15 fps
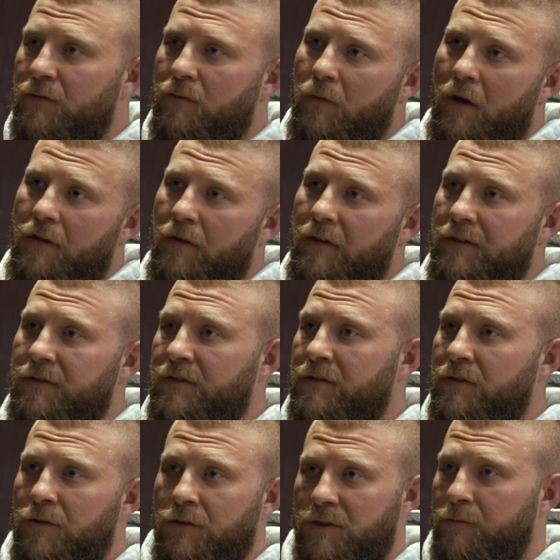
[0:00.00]
whether it's
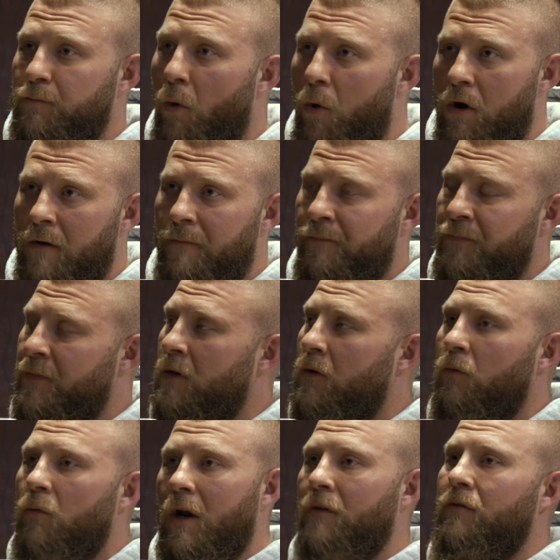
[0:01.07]
your sport,
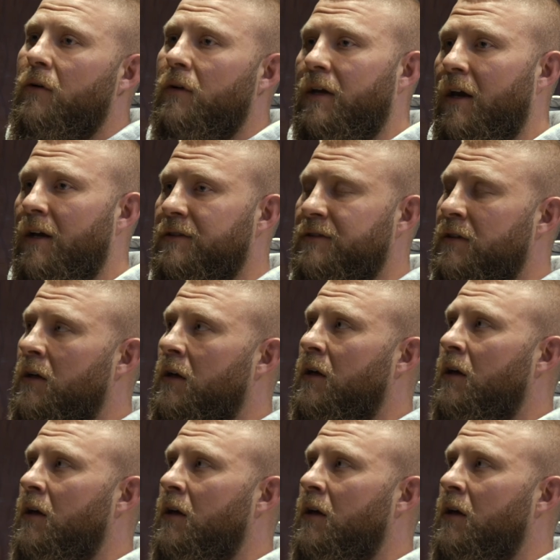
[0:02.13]
whatever the case.